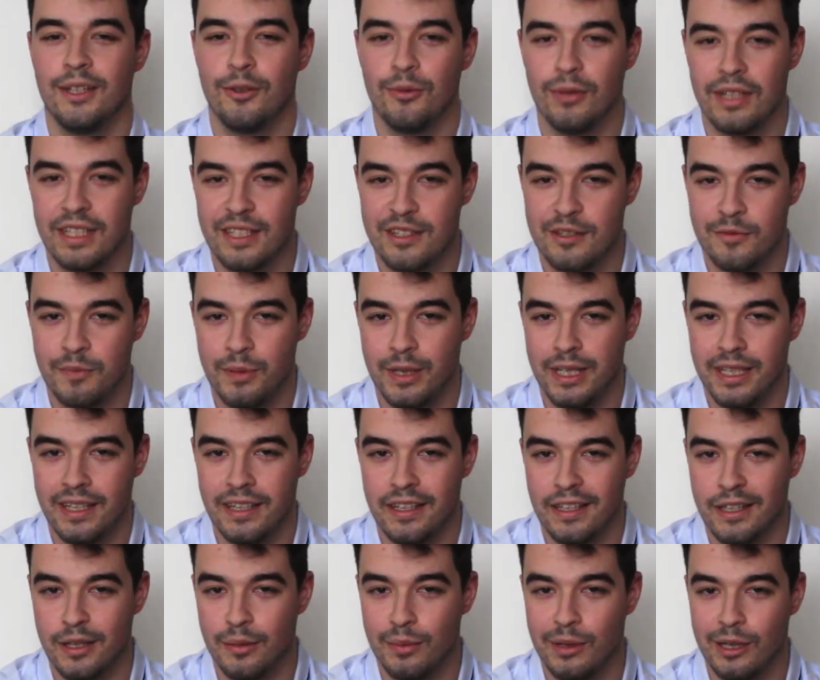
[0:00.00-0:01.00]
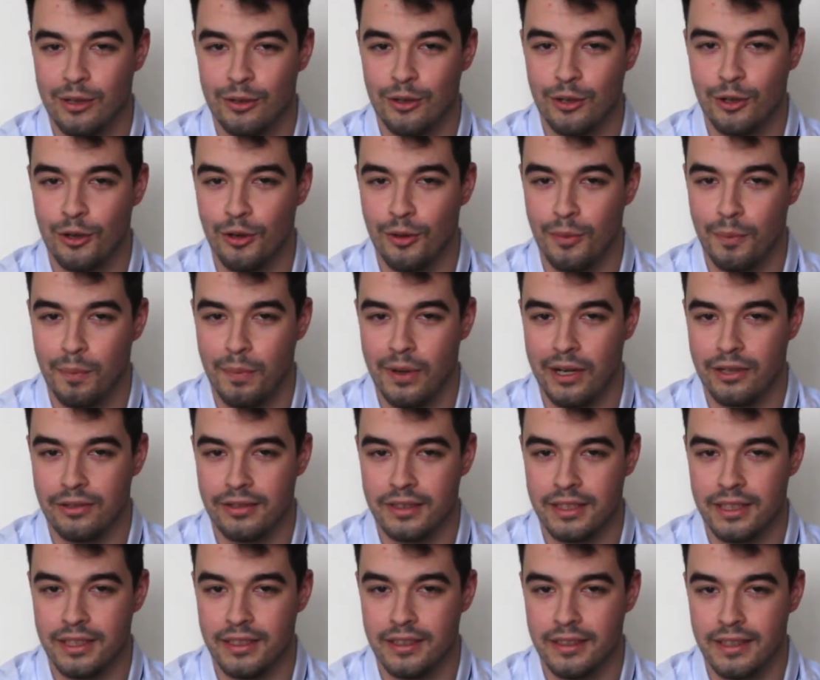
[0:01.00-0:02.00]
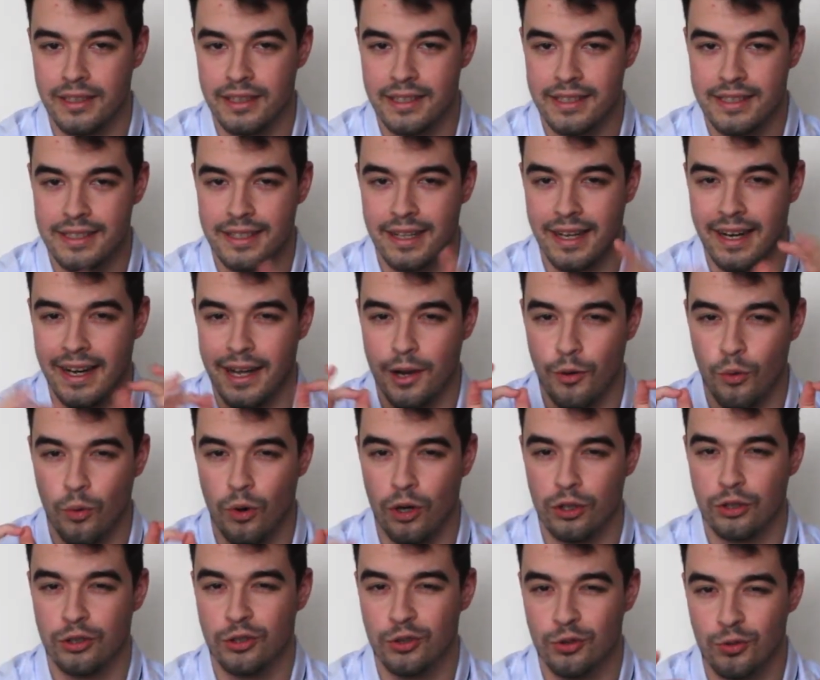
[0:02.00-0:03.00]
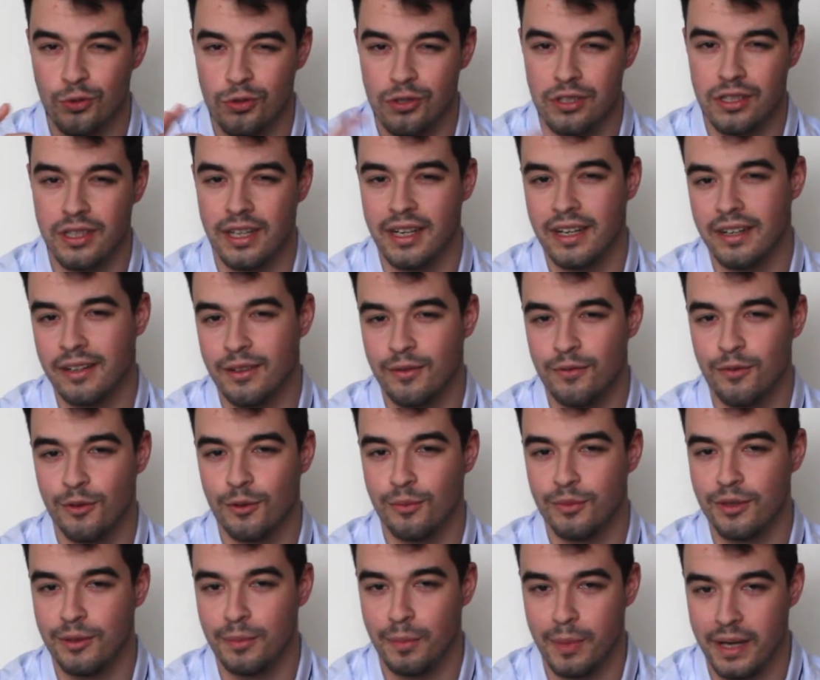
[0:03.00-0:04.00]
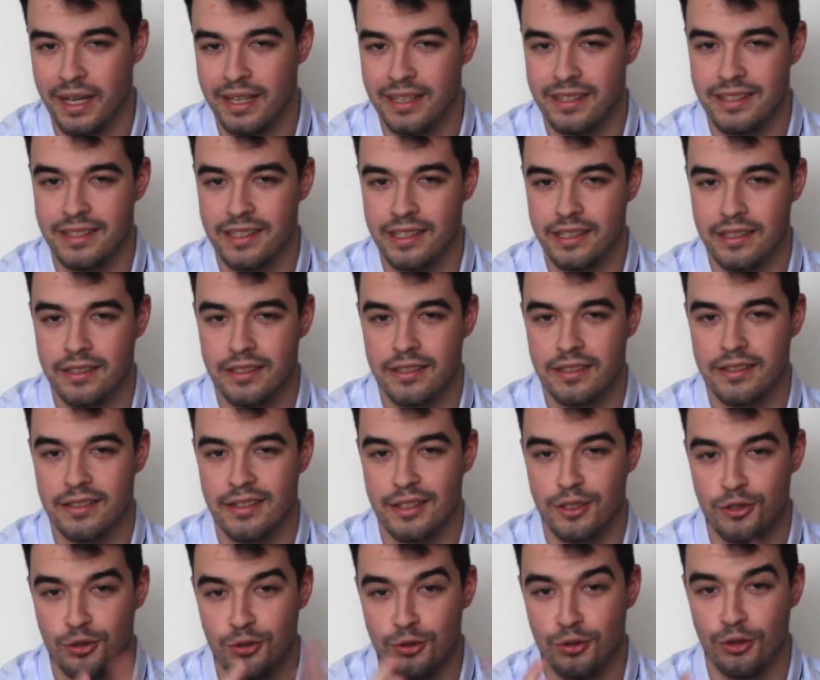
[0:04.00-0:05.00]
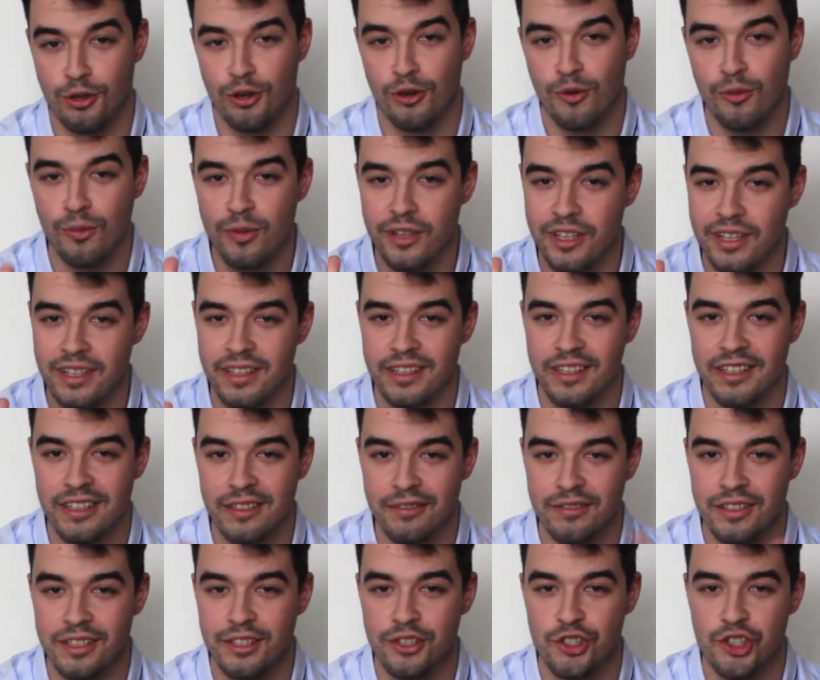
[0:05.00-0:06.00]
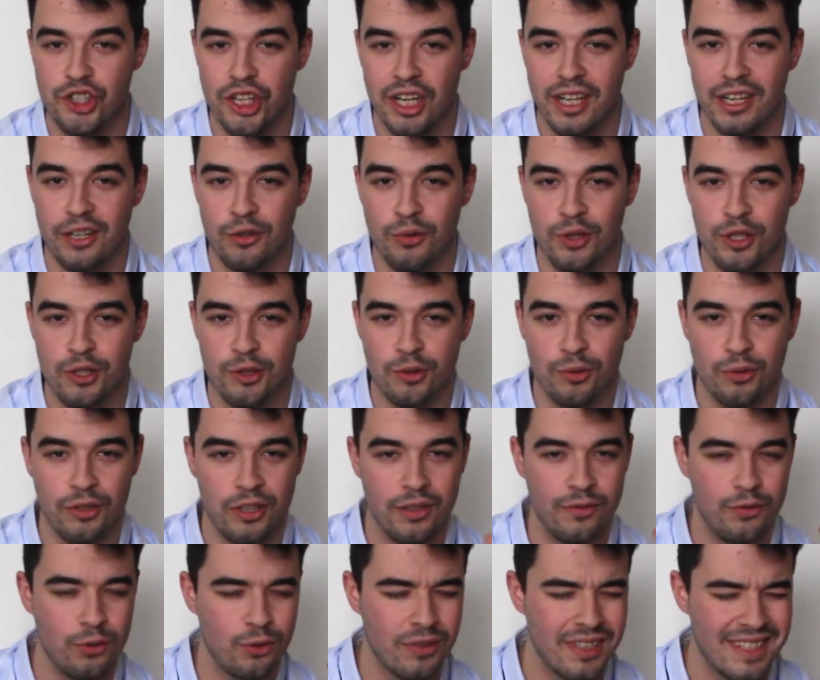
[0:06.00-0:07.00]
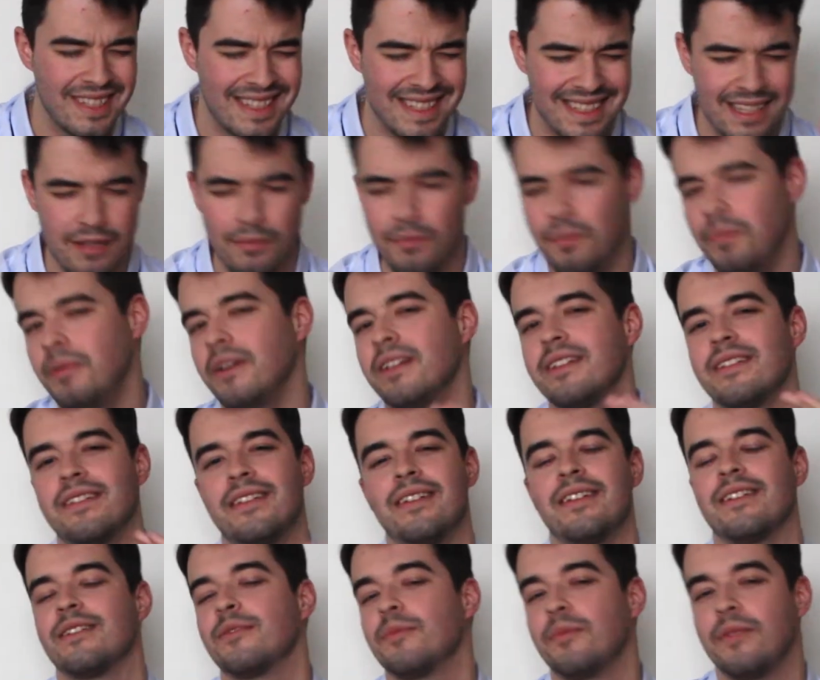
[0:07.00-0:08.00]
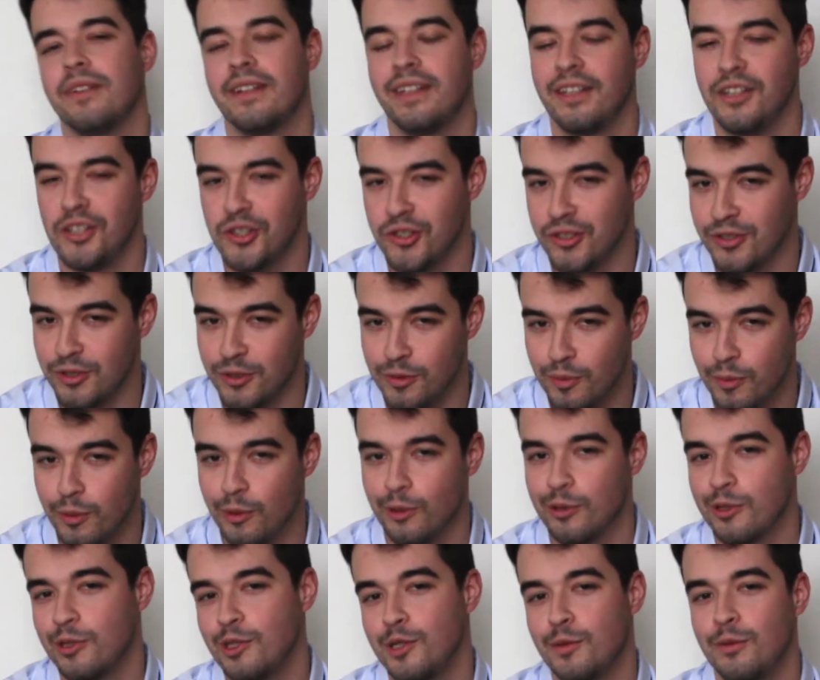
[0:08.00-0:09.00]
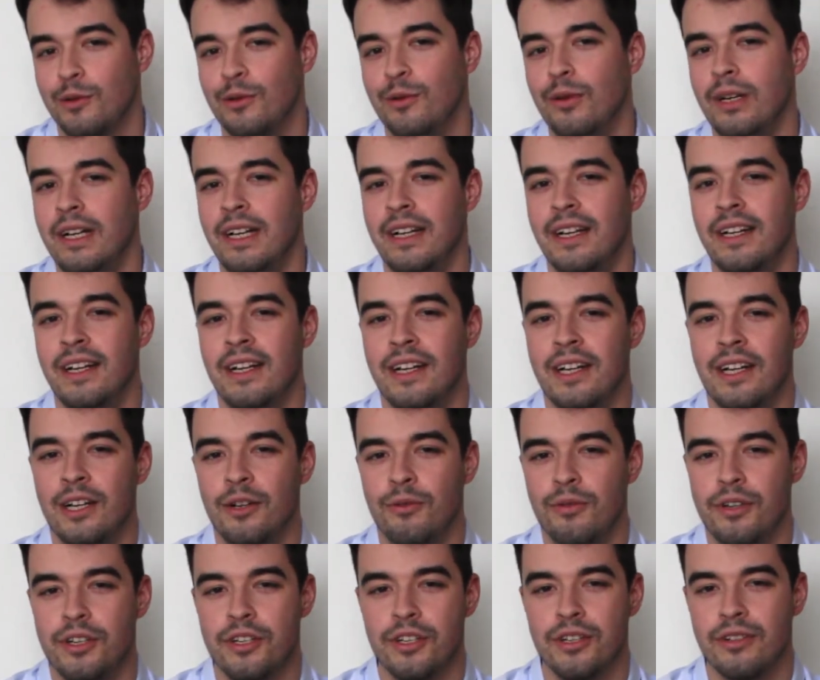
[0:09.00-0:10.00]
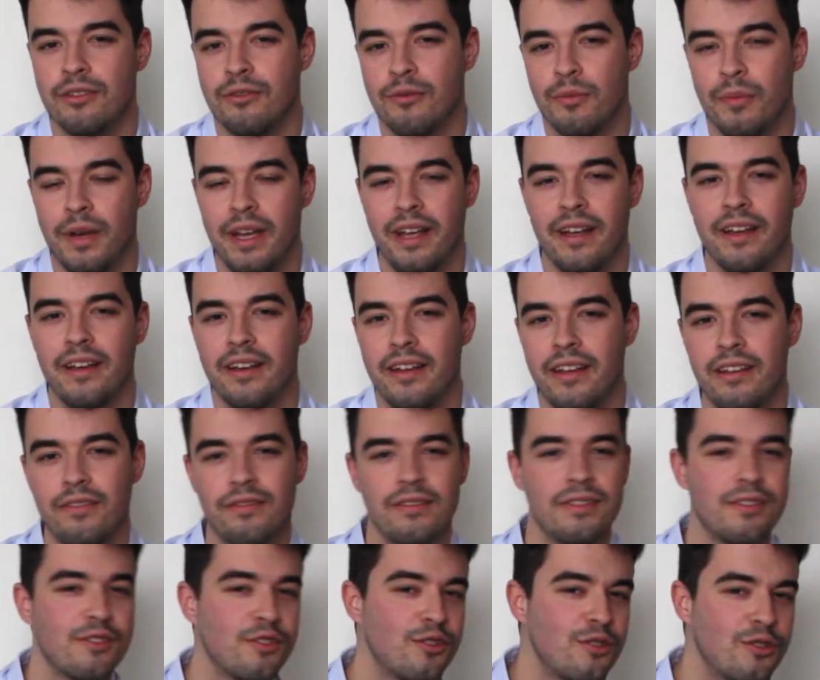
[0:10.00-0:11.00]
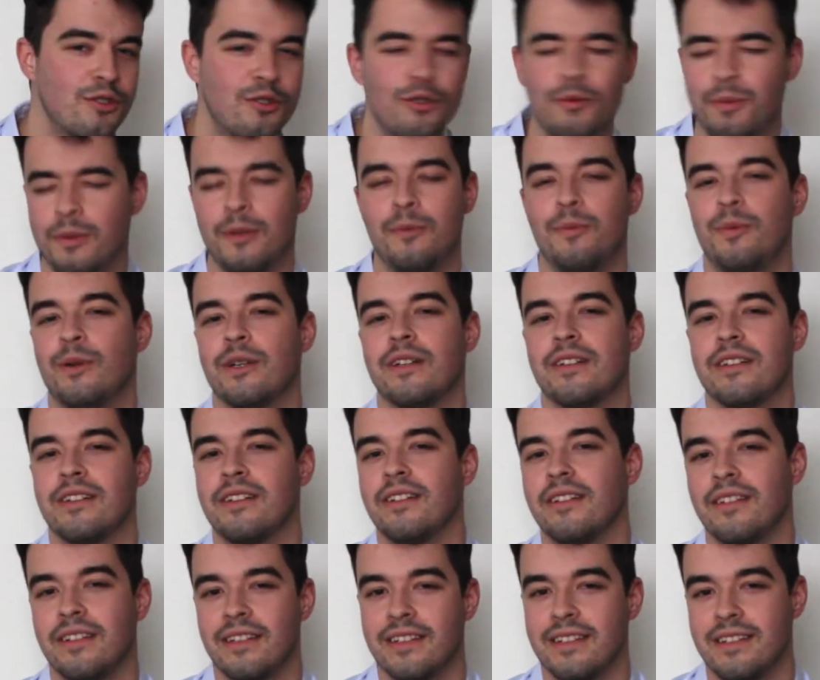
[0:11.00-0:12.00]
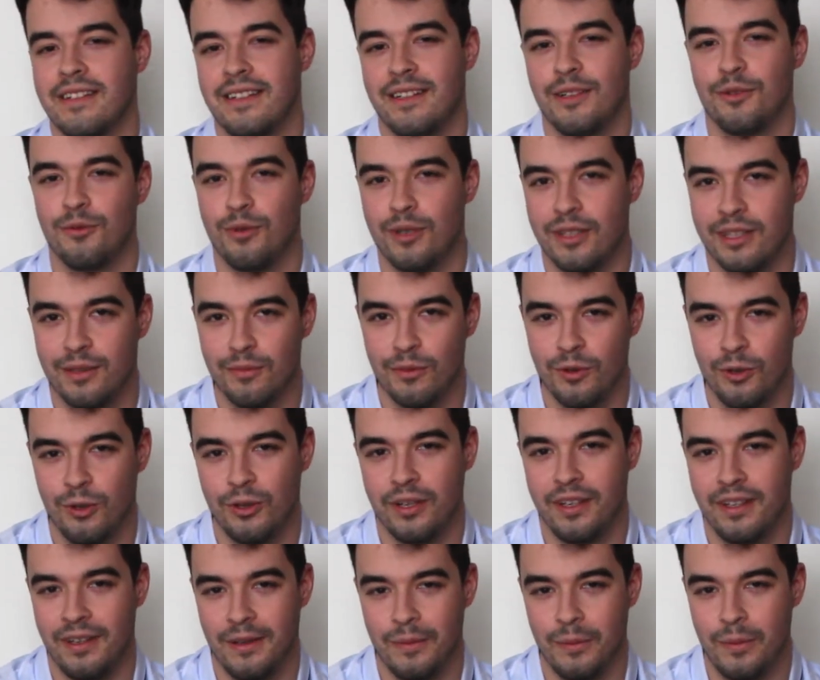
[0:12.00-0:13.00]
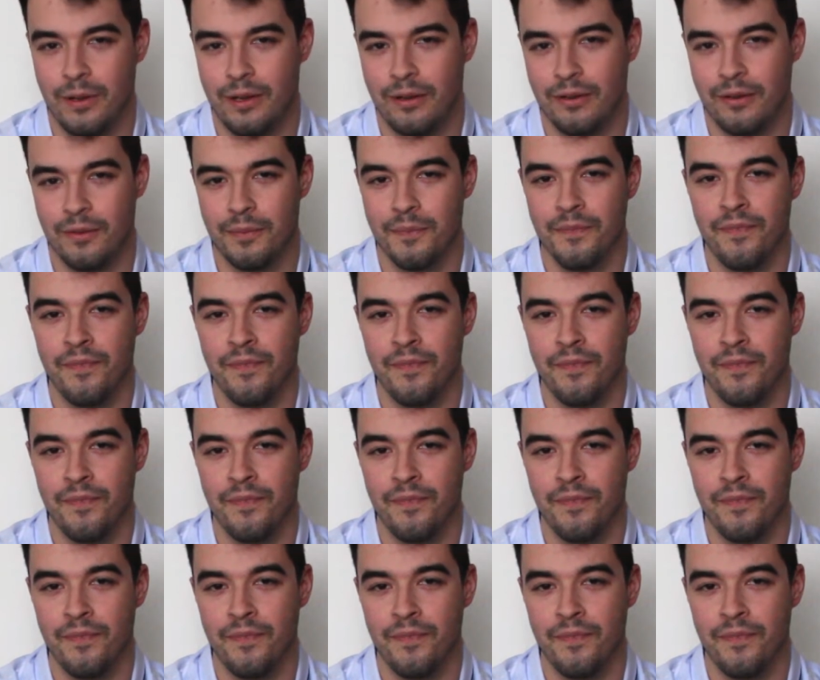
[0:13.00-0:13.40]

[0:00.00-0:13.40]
when speaking about compound interest, I want to start from the basics. As you know, the idea of this channel is to give you the simplest explanations possible, which could make even a stupid person understand what I'm talking about.